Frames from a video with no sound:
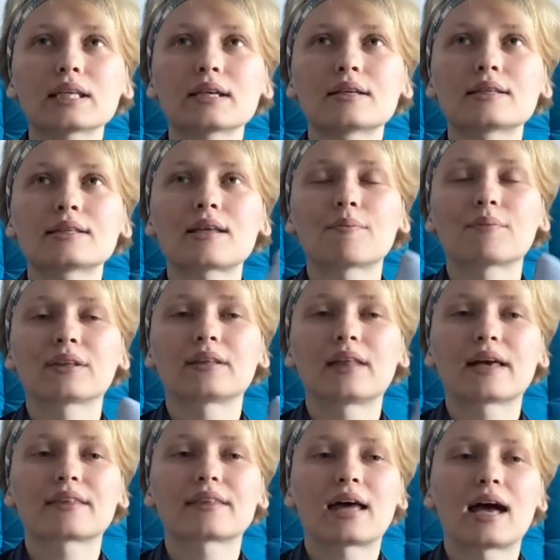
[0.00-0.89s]
something
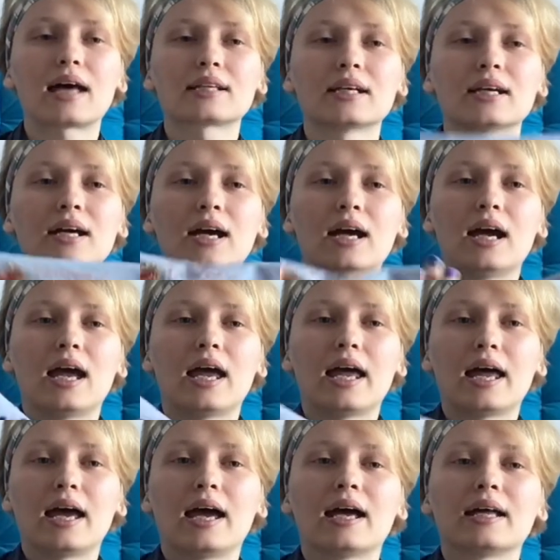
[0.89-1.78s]
like that
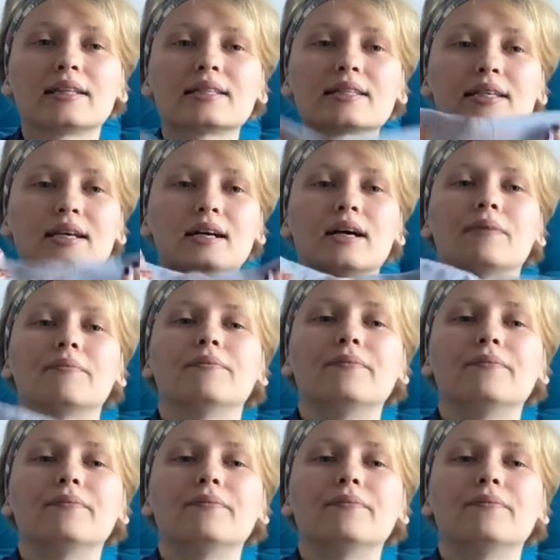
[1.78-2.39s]
and uh,